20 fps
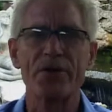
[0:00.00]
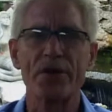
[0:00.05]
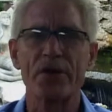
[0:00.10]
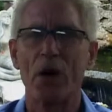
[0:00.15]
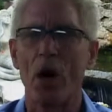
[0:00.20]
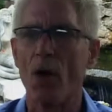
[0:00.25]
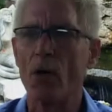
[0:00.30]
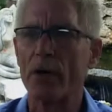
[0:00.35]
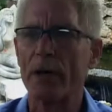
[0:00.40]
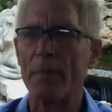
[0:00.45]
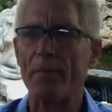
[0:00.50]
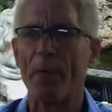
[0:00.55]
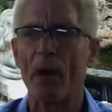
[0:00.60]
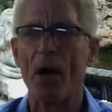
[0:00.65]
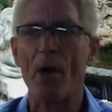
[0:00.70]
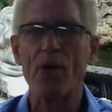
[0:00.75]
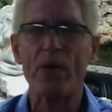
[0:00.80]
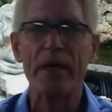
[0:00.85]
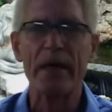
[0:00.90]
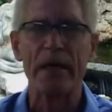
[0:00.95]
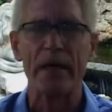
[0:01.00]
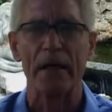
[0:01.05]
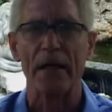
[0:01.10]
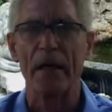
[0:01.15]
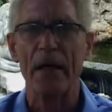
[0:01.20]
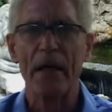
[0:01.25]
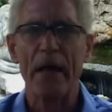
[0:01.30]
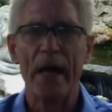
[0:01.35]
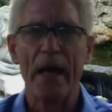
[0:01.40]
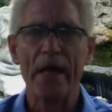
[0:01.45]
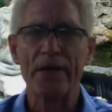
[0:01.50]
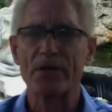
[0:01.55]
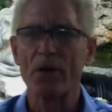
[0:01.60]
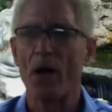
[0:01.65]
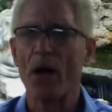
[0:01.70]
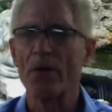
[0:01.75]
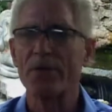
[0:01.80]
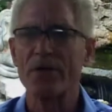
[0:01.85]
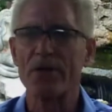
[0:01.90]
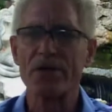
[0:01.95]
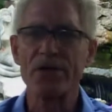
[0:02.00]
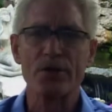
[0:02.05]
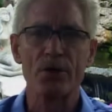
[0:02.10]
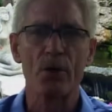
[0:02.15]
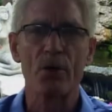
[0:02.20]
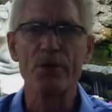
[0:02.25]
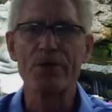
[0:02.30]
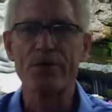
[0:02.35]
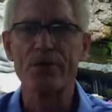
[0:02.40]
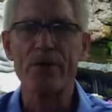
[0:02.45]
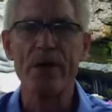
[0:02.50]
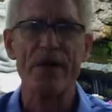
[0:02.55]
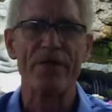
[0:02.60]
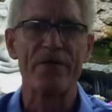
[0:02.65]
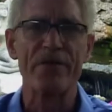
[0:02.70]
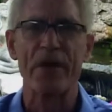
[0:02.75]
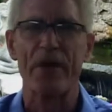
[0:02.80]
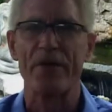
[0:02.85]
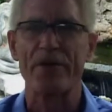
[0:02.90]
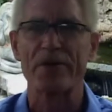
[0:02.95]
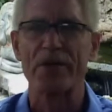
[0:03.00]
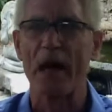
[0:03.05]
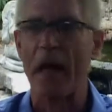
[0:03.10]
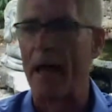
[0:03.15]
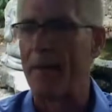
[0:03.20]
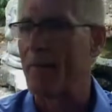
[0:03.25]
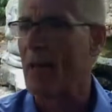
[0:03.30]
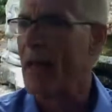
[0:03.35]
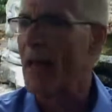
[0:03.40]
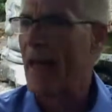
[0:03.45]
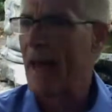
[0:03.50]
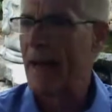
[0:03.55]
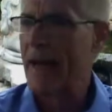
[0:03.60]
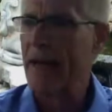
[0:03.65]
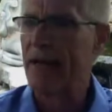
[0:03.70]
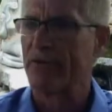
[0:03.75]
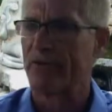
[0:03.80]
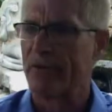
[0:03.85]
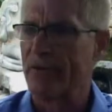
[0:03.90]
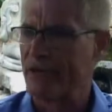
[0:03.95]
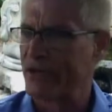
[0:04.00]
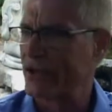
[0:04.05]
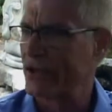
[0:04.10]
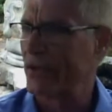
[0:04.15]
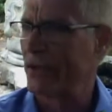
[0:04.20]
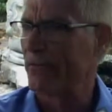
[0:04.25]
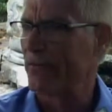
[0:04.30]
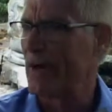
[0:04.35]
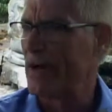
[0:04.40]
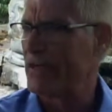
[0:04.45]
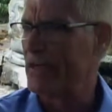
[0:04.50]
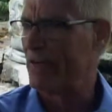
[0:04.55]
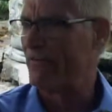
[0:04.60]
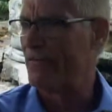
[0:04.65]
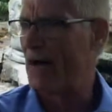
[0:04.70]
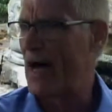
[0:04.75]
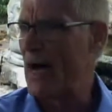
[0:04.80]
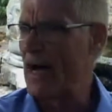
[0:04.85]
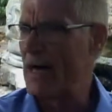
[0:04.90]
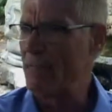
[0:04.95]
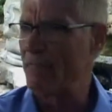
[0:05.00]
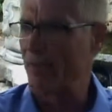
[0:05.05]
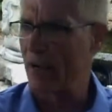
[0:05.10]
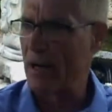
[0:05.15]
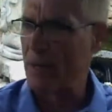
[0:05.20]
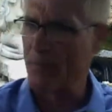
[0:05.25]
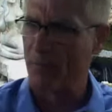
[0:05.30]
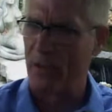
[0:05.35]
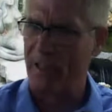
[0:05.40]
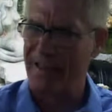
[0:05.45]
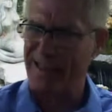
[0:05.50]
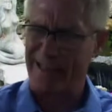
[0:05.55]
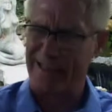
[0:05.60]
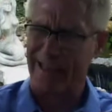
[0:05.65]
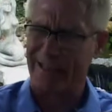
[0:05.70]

just hokey pokey. It's all just sorcery of another type. Hey, Rick should have read the fine print, buddy.